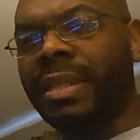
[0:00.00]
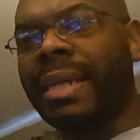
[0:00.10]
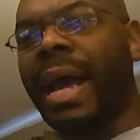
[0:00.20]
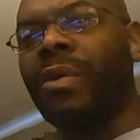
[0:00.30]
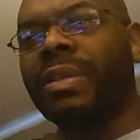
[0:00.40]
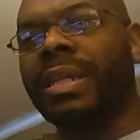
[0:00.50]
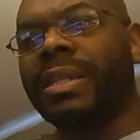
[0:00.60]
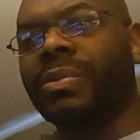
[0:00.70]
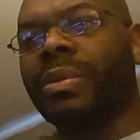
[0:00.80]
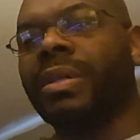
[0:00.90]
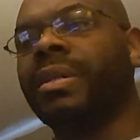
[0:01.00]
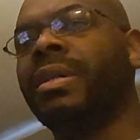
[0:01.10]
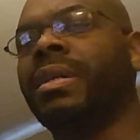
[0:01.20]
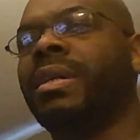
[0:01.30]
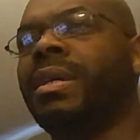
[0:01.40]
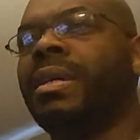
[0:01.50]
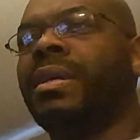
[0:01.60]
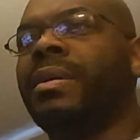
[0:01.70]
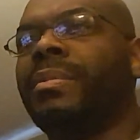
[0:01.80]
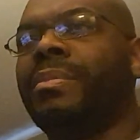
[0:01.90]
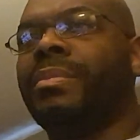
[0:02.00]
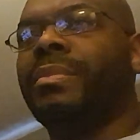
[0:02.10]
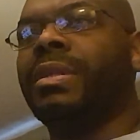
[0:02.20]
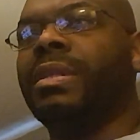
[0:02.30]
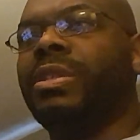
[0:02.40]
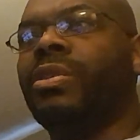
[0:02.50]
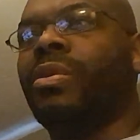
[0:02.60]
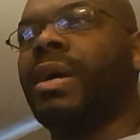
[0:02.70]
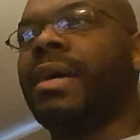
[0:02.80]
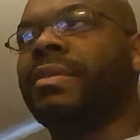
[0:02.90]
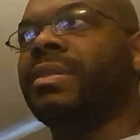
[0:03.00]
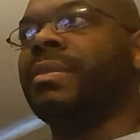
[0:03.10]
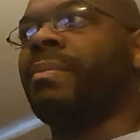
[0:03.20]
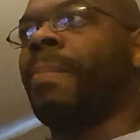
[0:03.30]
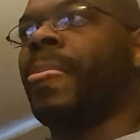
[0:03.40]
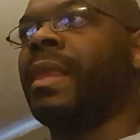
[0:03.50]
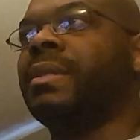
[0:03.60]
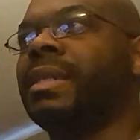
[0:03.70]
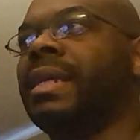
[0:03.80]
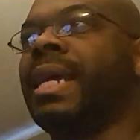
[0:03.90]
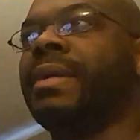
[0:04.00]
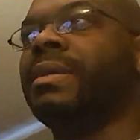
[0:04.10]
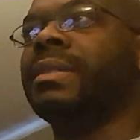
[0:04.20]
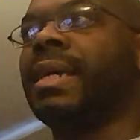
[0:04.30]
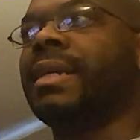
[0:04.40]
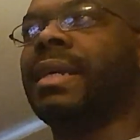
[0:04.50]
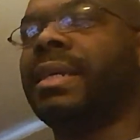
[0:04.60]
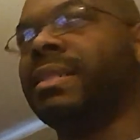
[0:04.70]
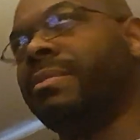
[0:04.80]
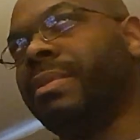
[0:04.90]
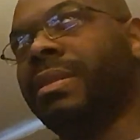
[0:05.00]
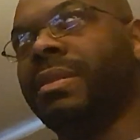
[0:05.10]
nowadays where you don't have to, the game doesn't have to, I guess, be